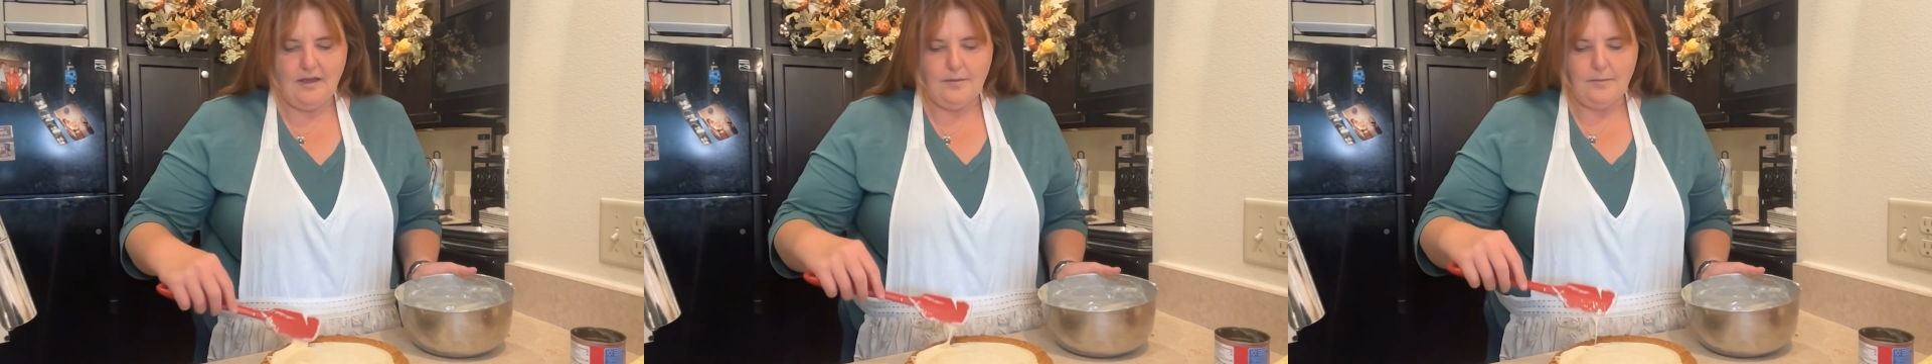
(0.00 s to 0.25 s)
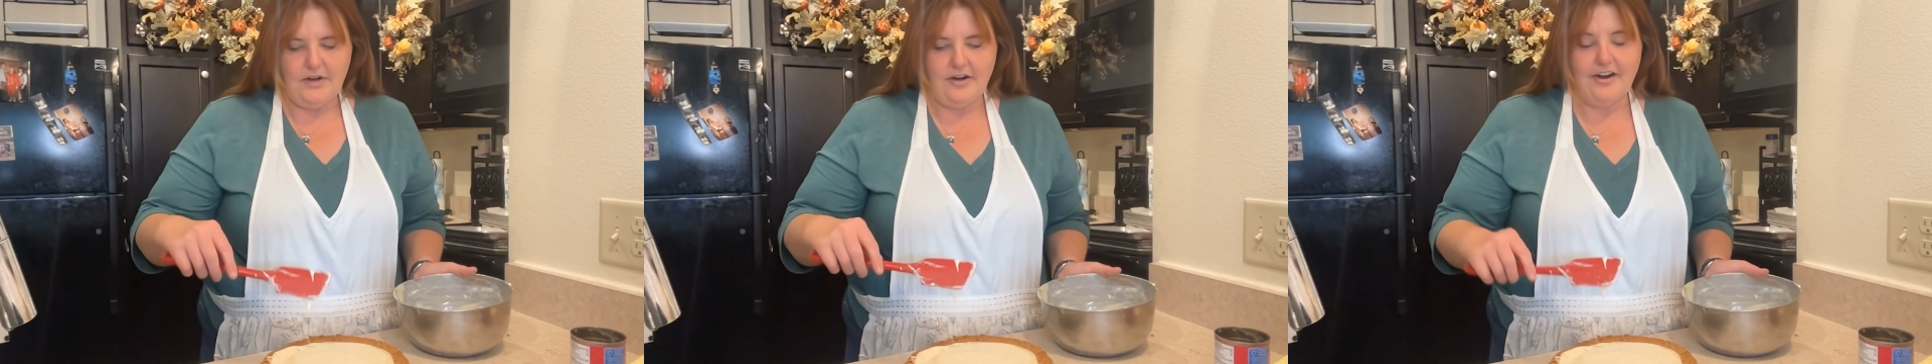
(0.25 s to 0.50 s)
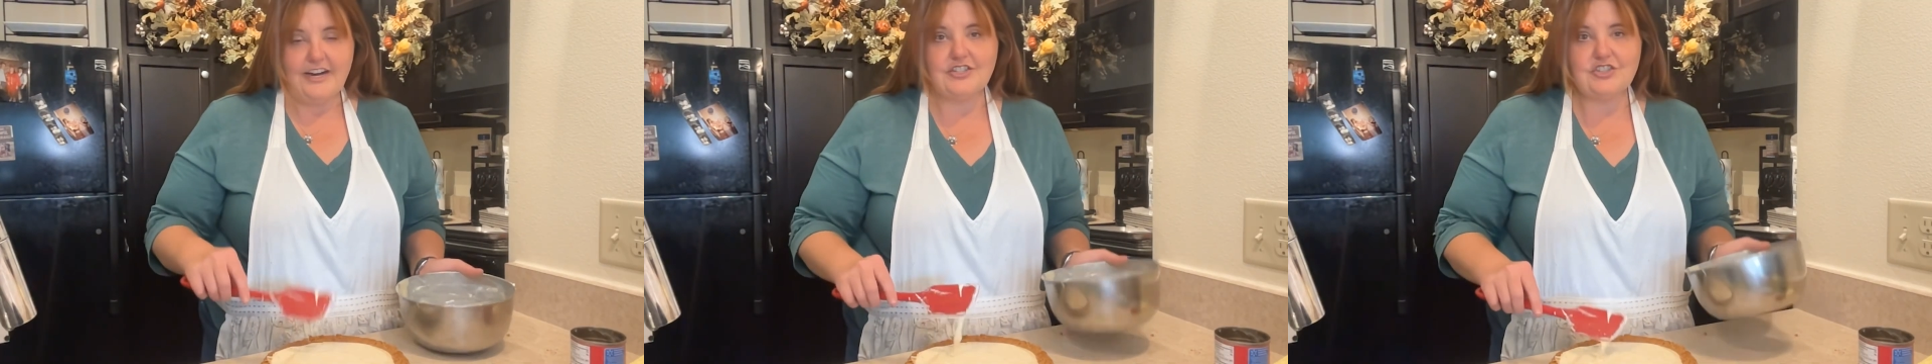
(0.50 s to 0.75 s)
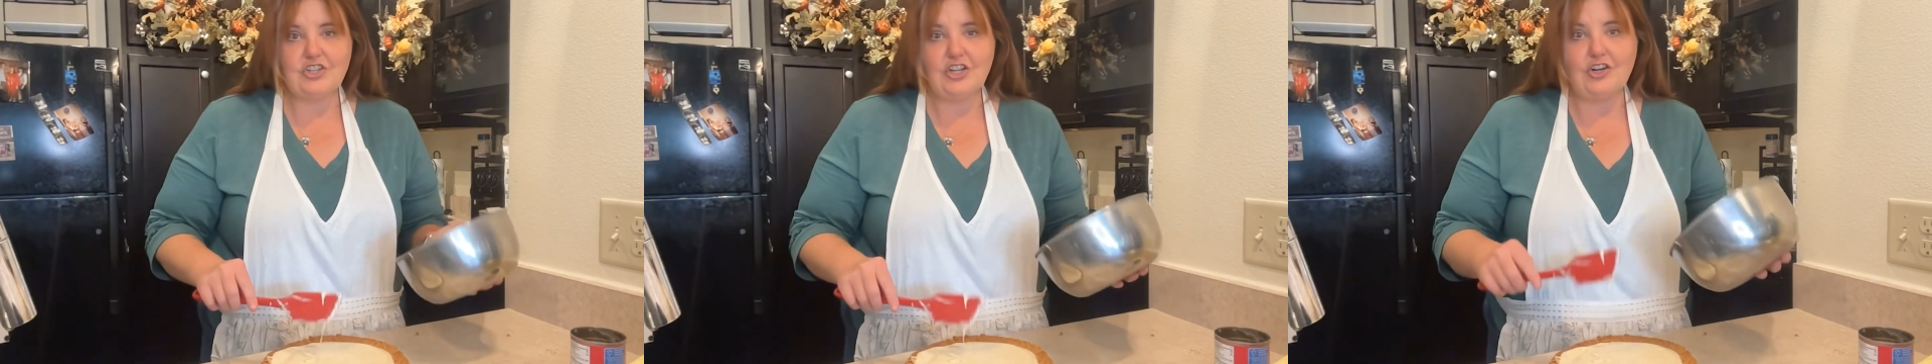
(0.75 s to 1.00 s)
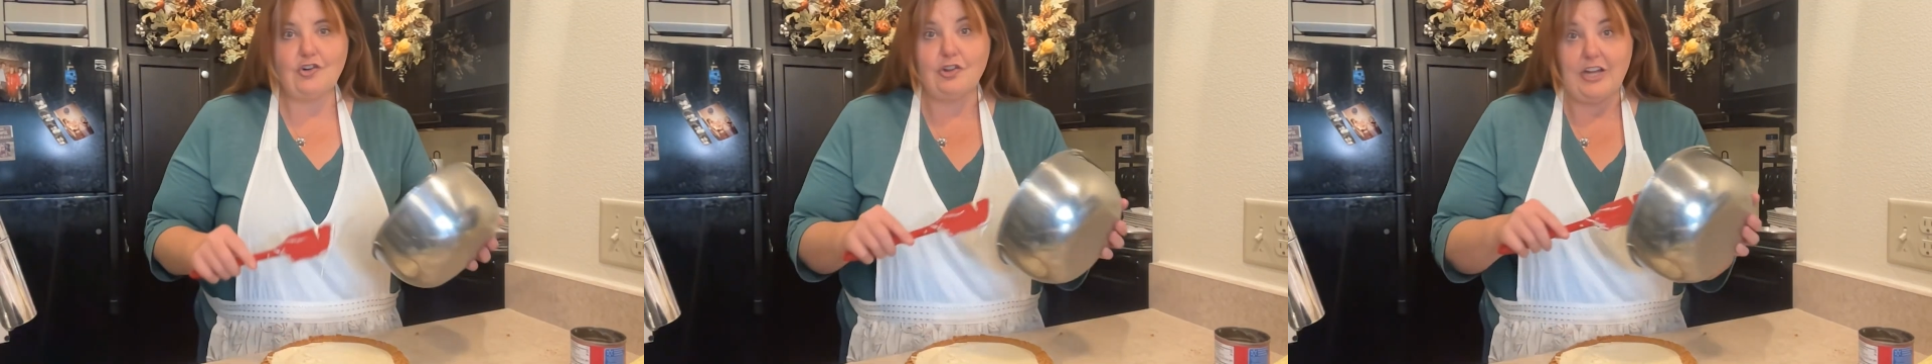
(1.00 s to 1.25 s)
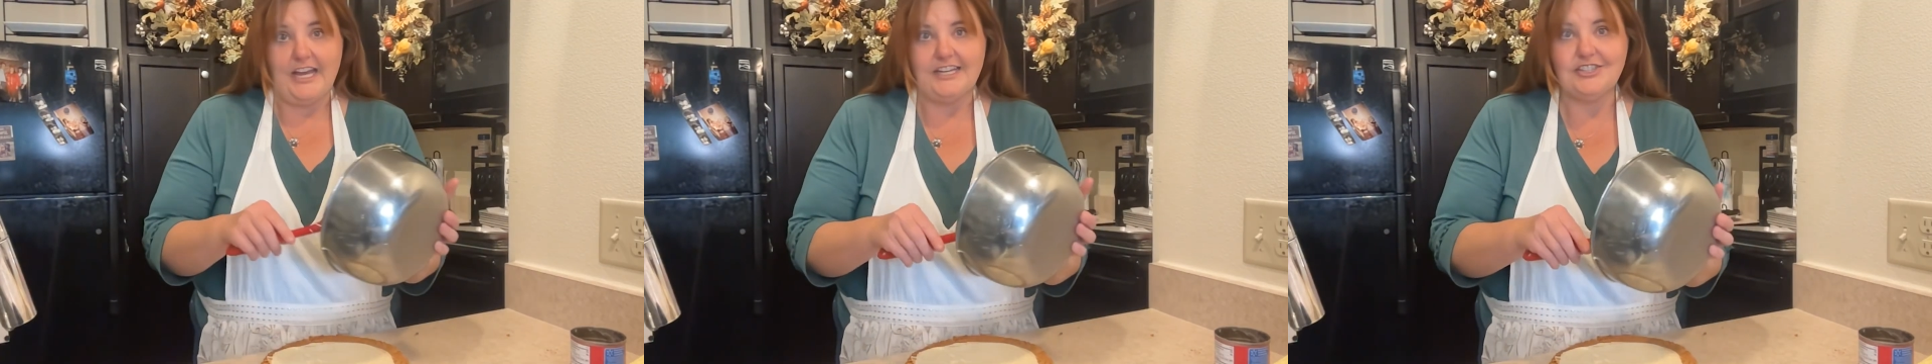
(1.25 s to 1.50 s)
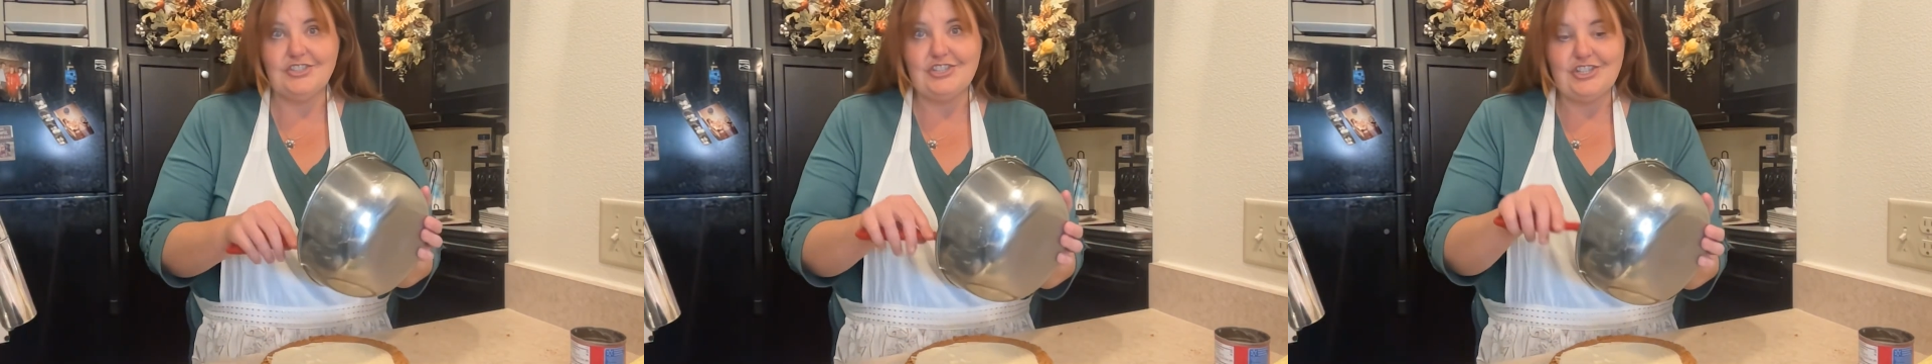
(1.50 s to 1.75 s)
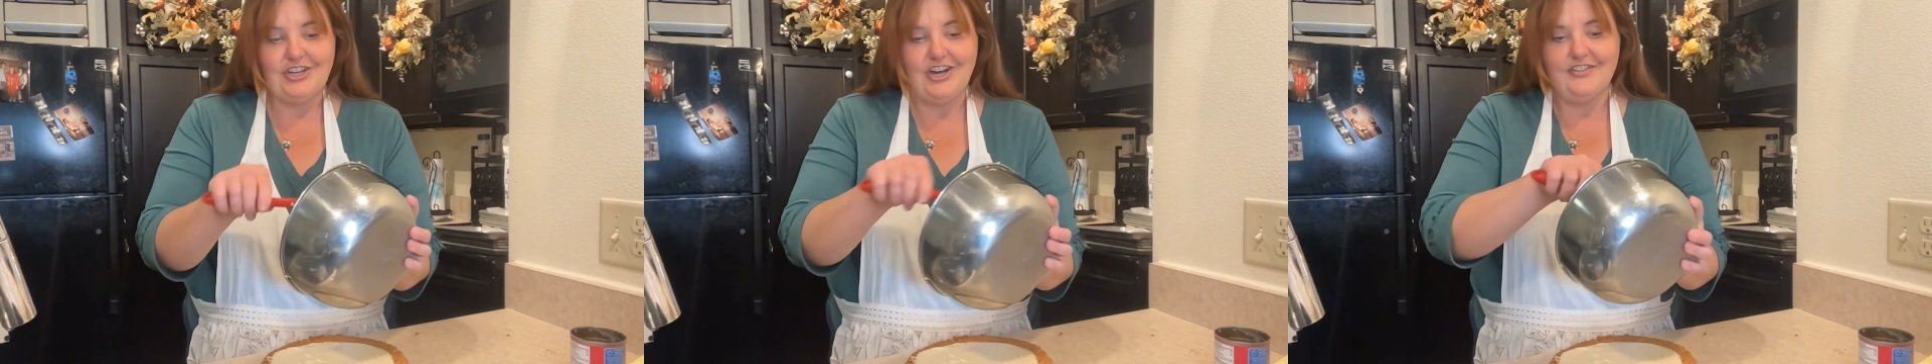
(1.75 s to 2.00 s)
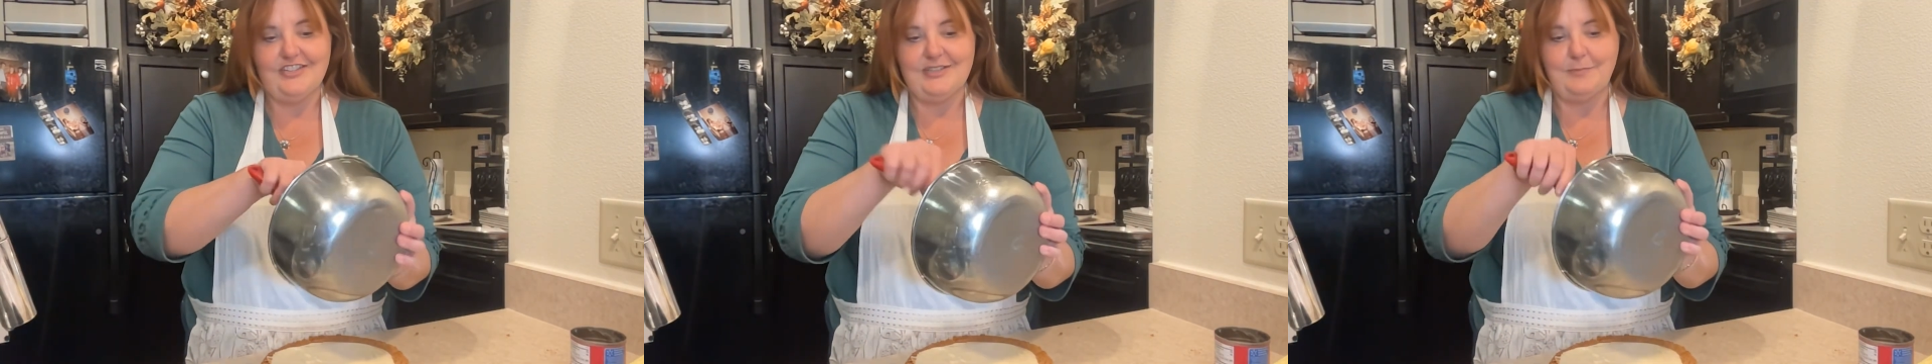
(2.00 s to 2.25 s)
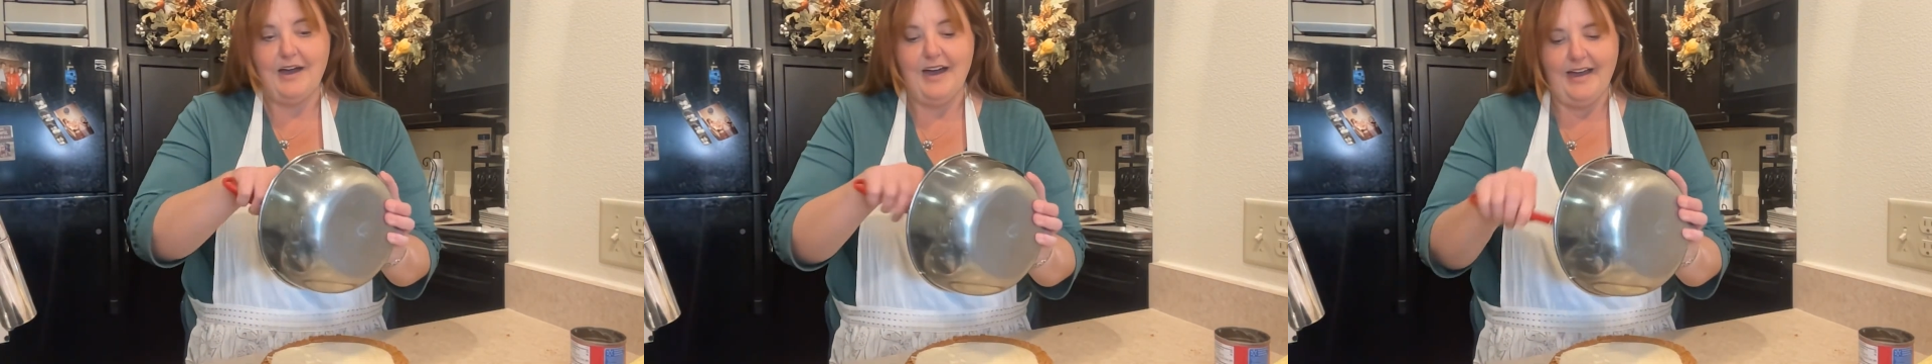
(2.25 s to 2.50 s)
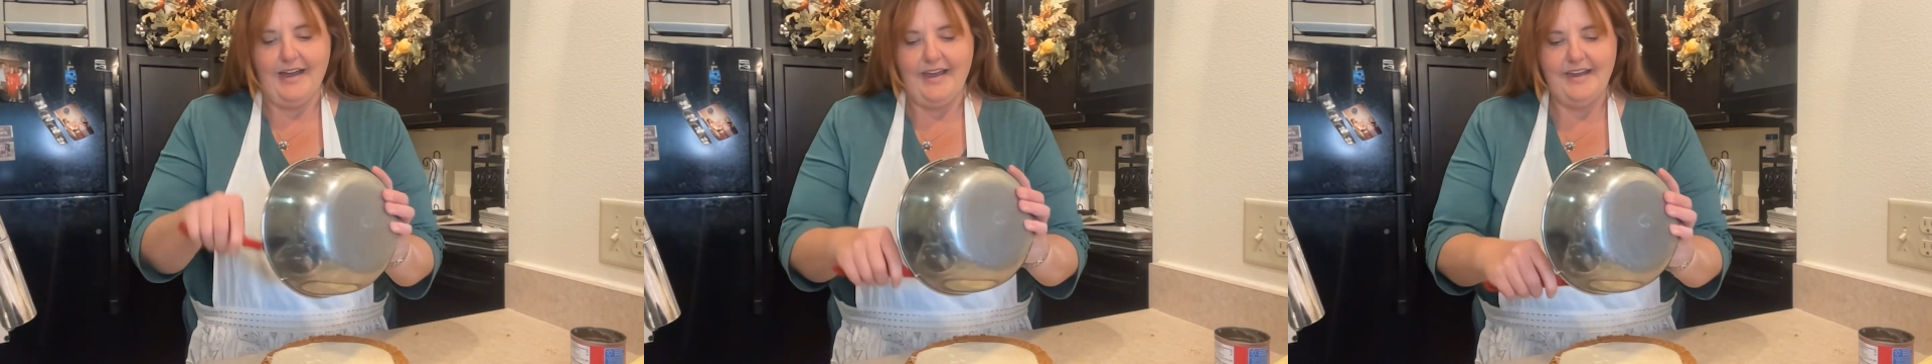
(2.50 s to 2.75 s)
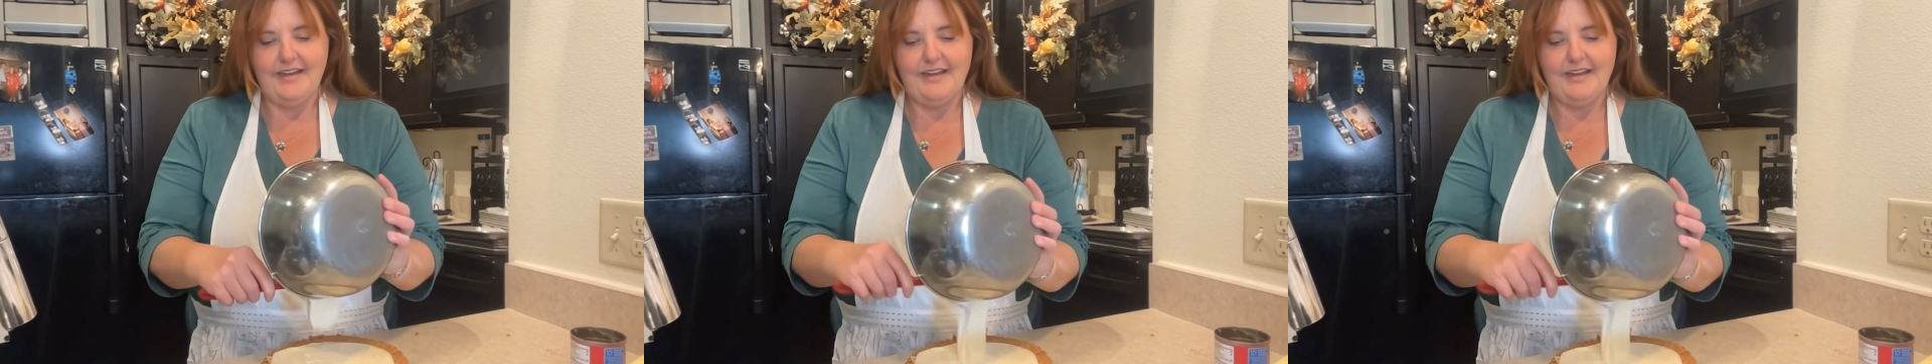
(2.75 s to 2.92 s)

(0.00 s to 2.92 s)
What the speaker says: But our extra little ledge on this pie